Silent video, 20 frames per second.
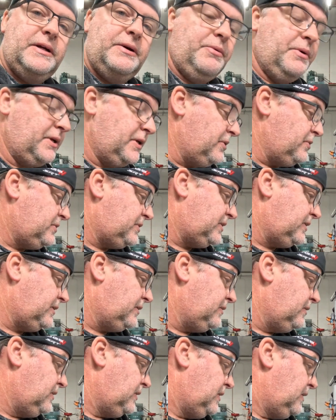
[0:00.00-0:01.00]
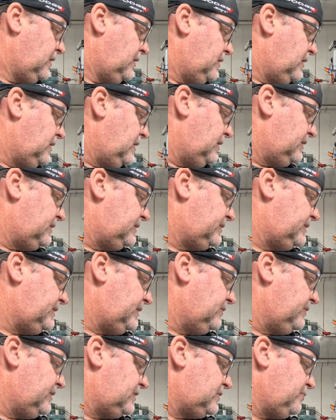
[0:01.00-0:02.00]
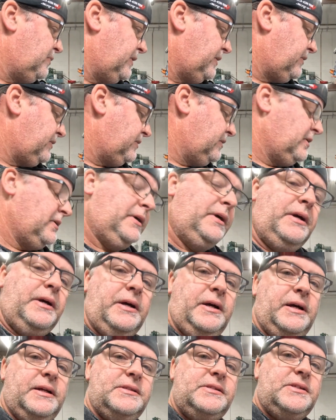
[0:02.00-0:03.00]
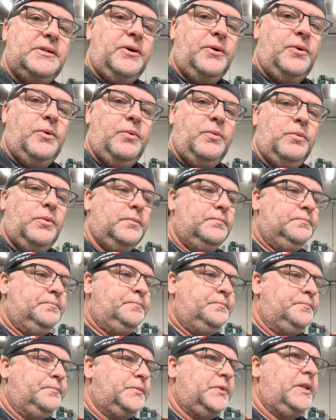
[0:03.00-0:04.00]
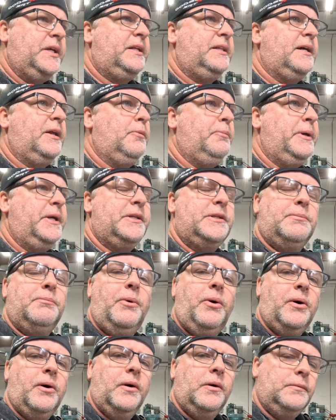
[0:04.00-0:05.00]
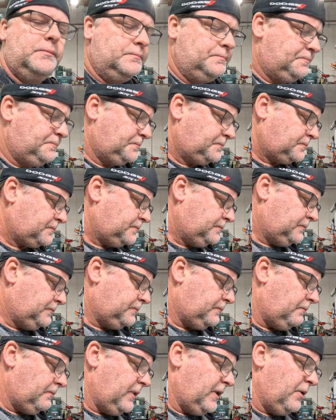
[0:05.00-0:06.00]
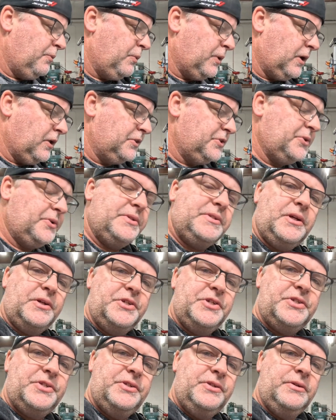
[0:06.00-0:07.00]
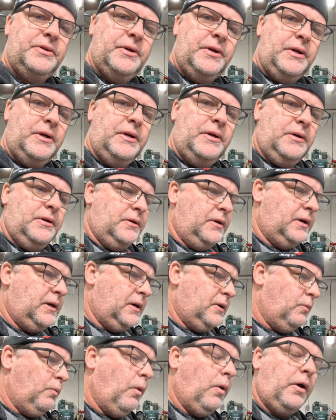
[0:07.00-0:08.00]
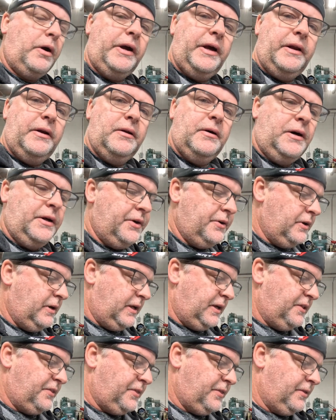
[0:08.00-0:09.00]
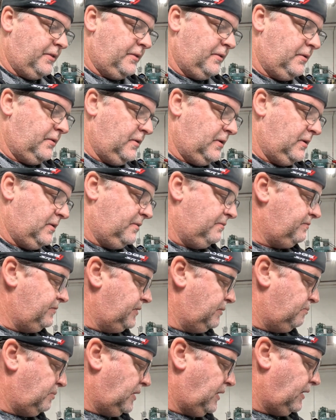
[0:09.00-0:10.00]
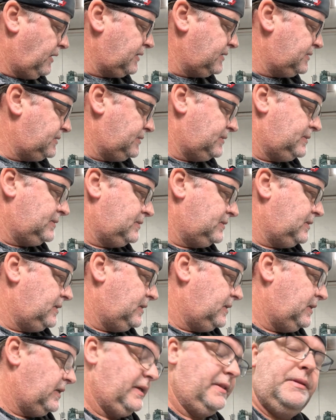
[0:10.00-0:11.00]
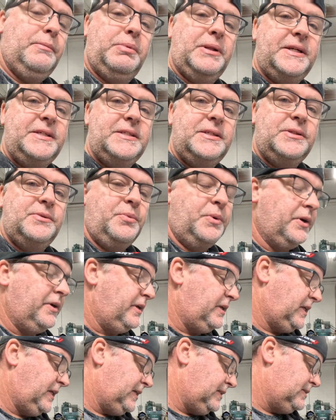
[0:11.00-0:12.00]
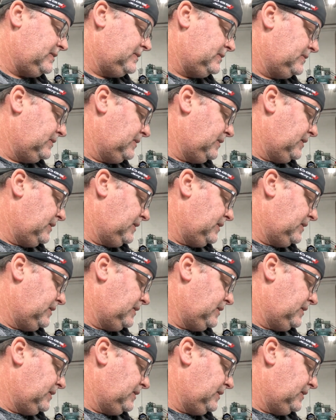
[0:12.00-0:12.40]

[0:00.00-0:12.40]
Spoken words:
they were using to seal this with. And so I think that'll be in tomorrow. And what I'll do is I'll just work it underneath of the box in the places where it needs